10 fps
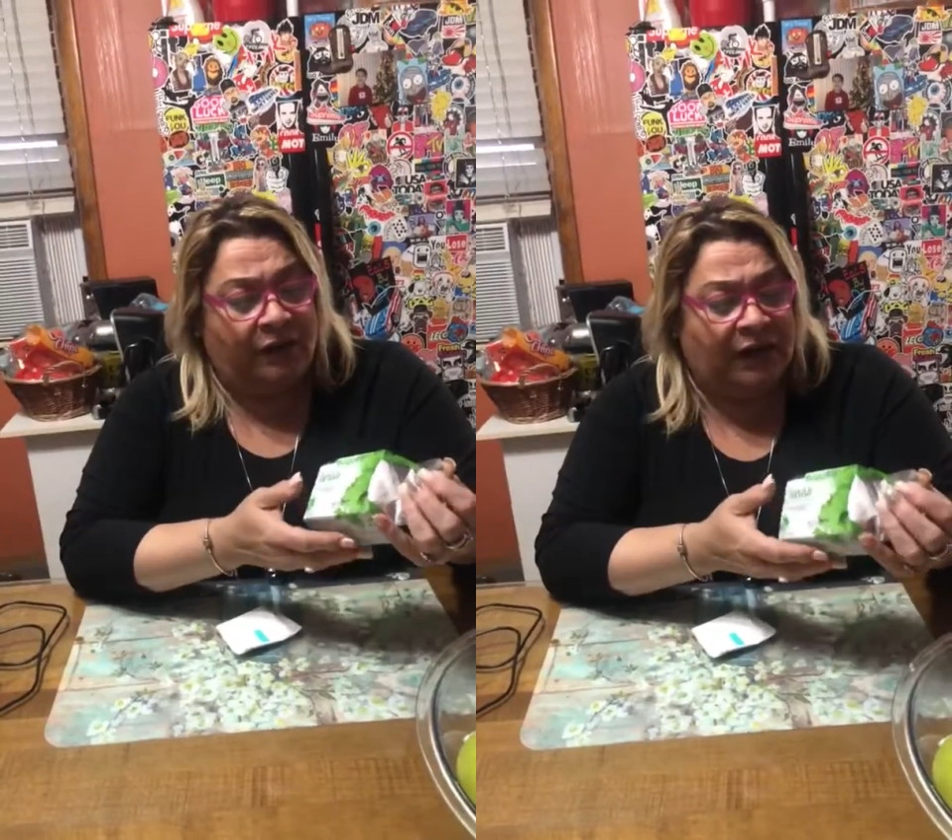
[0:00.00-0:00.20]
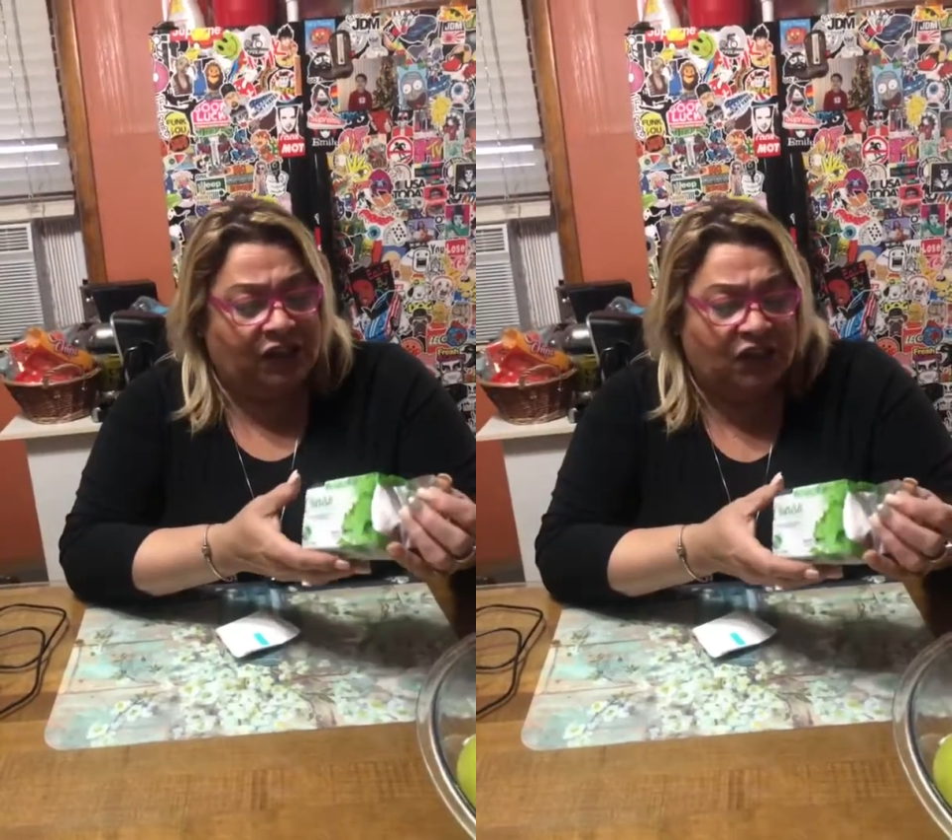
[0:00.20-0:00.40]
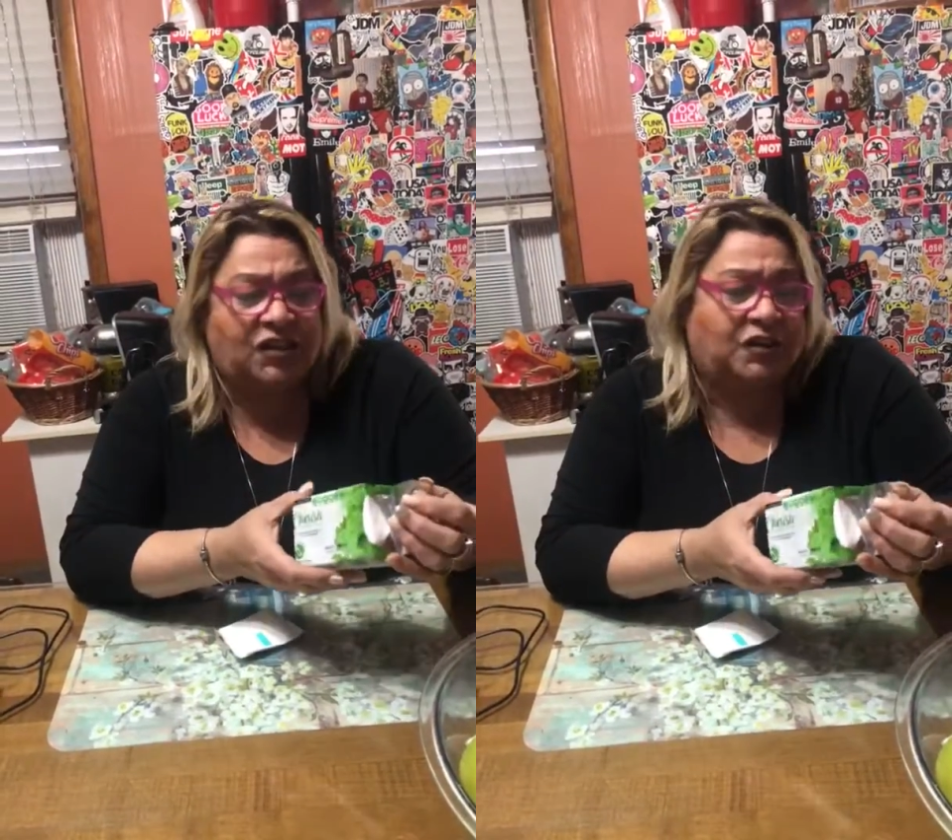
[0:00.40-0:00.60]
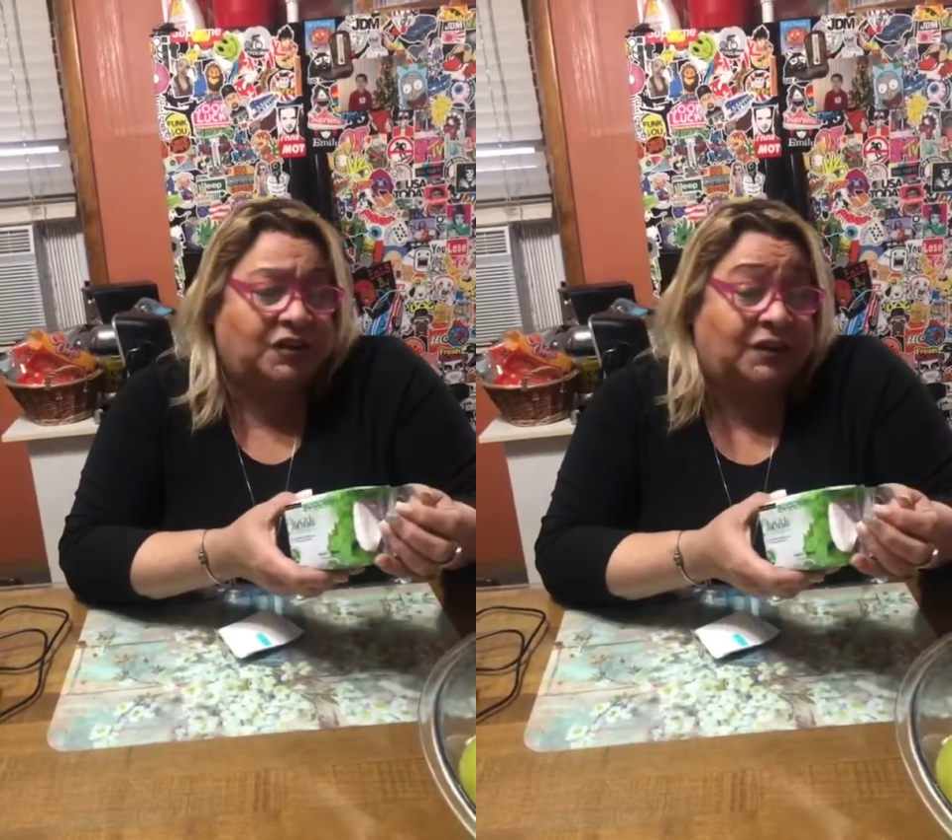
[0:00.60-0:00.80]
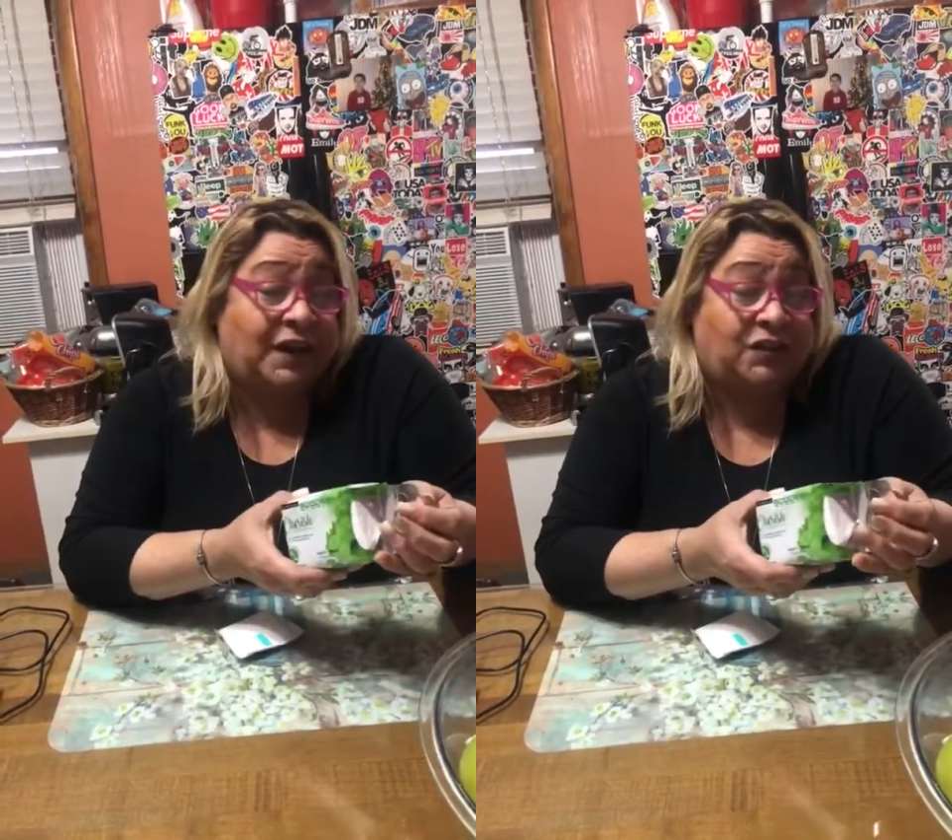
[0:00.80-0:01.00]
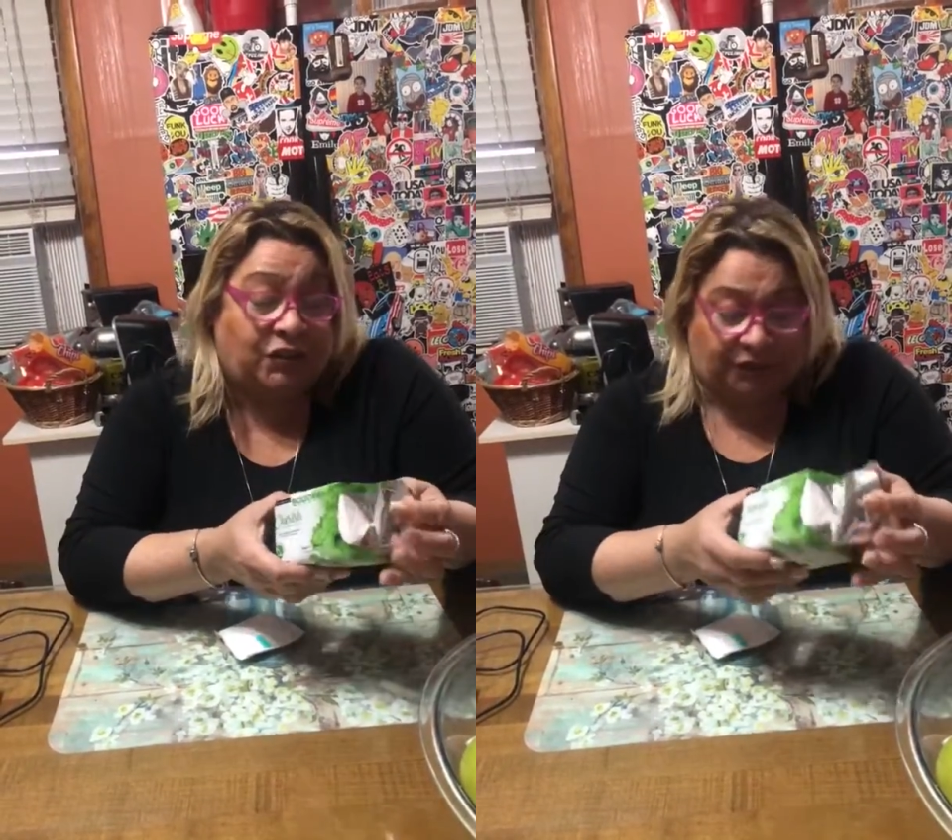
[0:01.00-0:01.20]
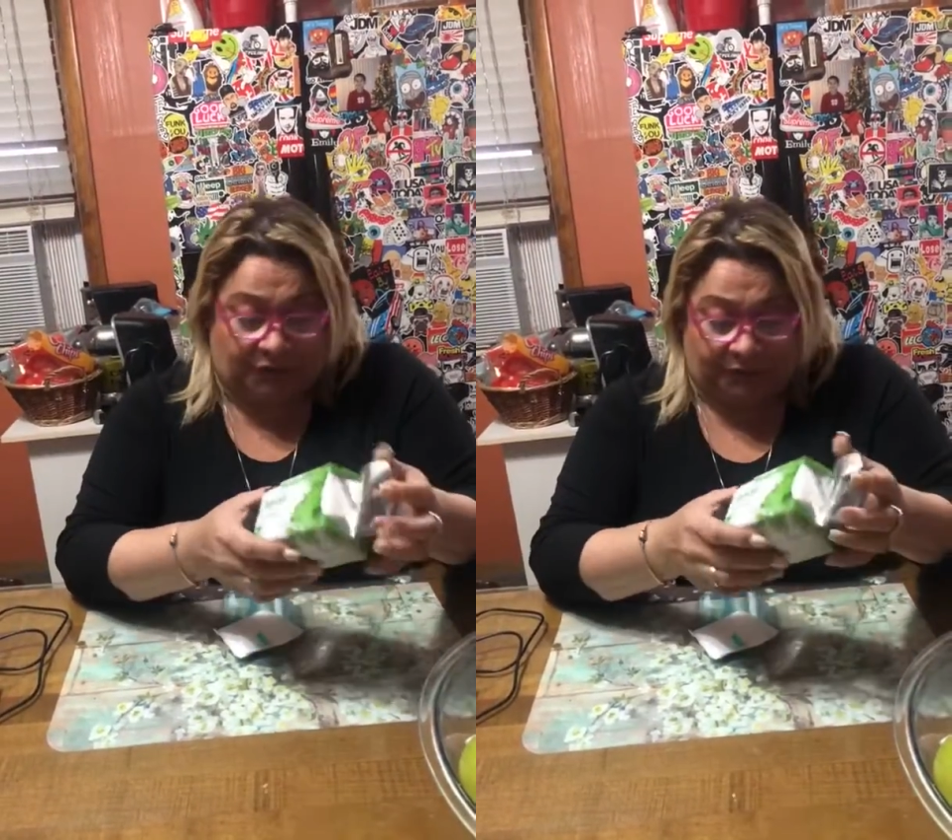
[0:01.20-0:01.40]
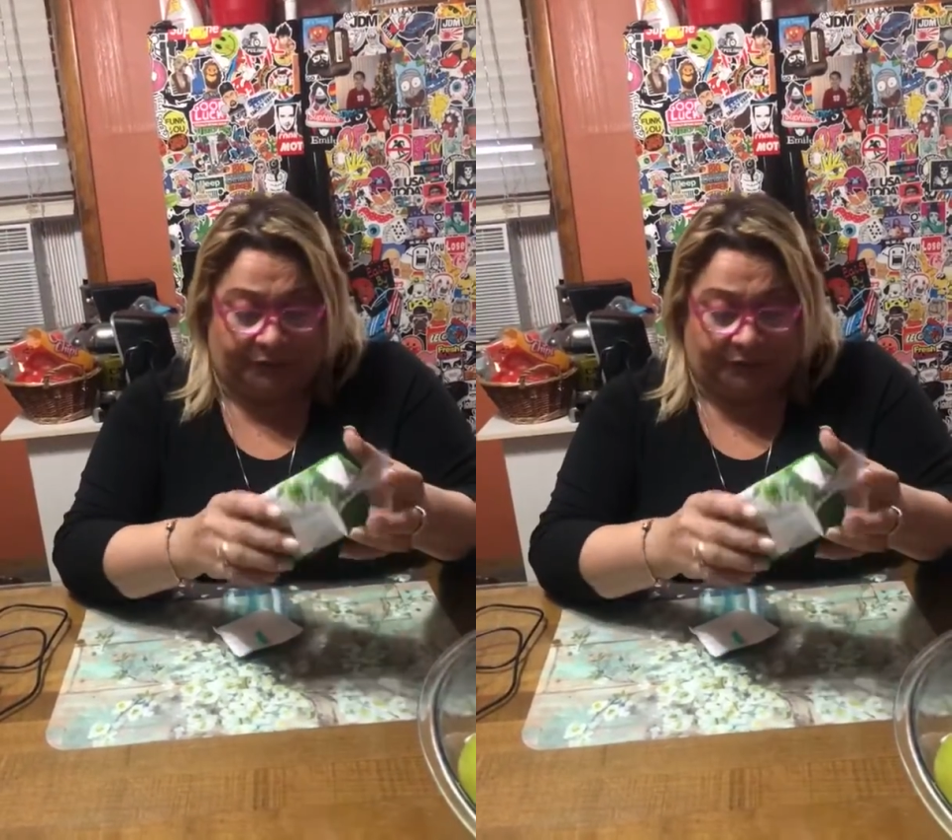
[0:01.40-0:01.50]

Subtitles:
It just looks nicer.